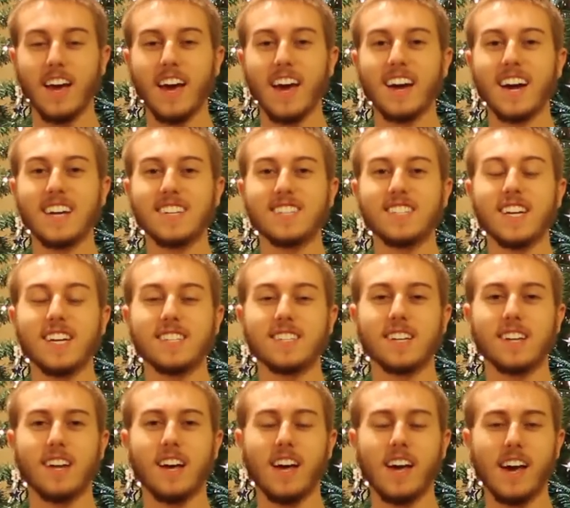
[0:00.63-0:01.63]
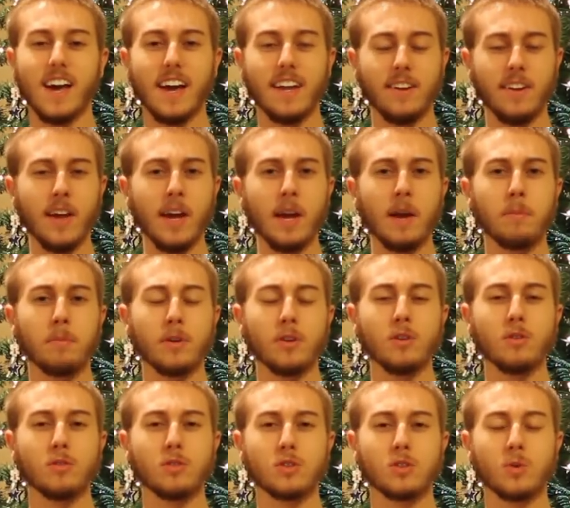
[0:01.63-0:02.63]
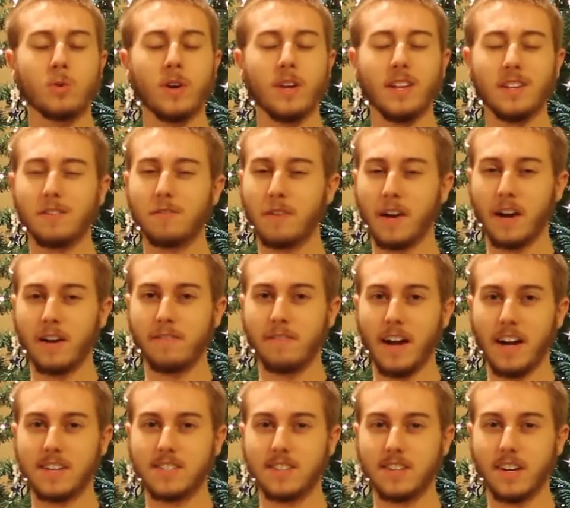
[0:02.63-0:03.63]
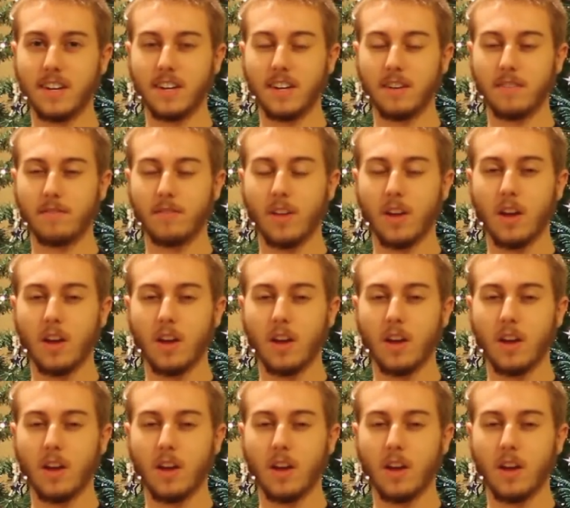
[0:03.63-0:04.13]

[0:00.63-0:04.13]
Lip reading: Hey guys, Jason, and today I bring you a story that's very fascinating.